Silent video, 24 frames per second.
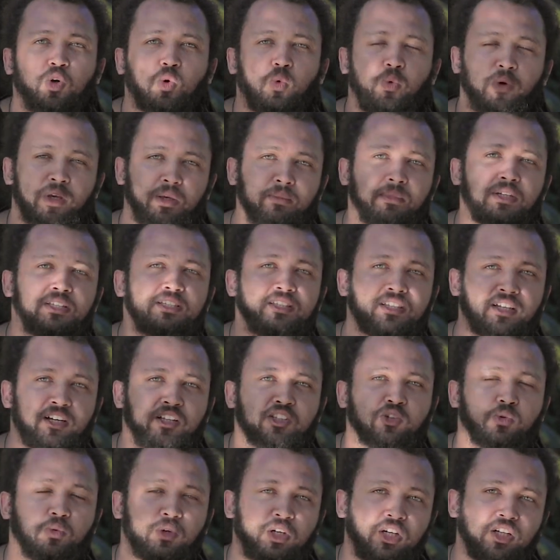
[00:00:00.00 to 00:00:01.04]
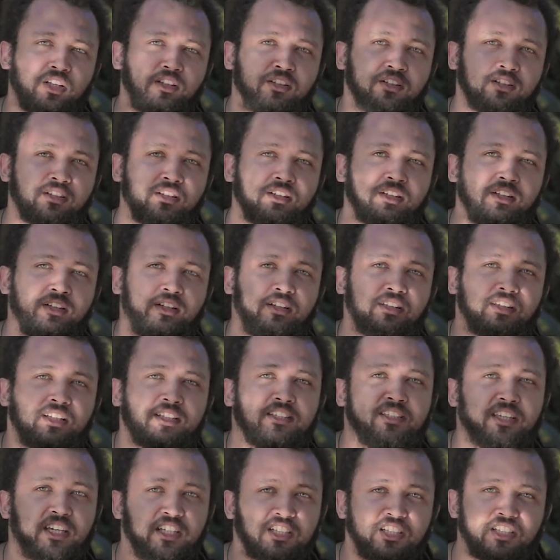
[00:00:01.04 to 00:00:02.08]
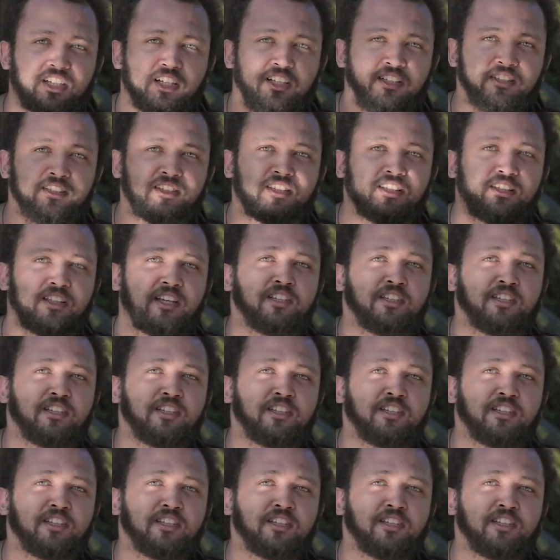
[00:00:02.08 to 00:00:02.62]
we must tell the world that Seychelles